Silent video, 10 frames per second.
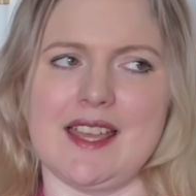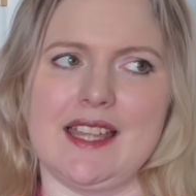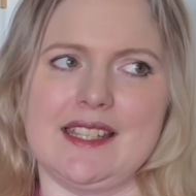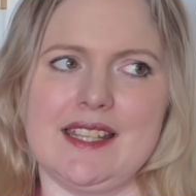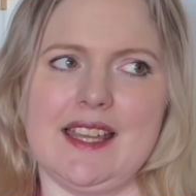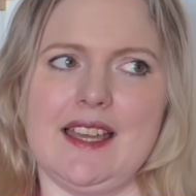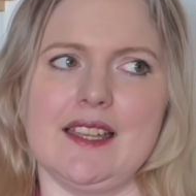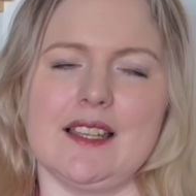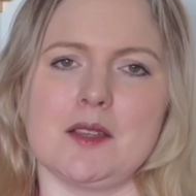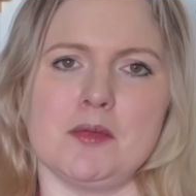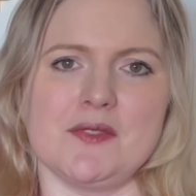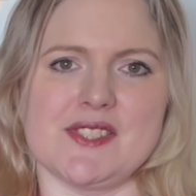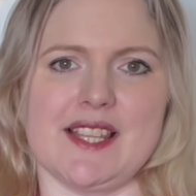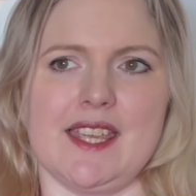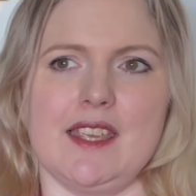and it had like a puff
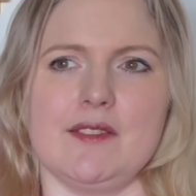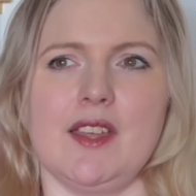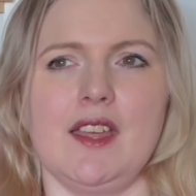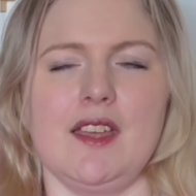sleeve,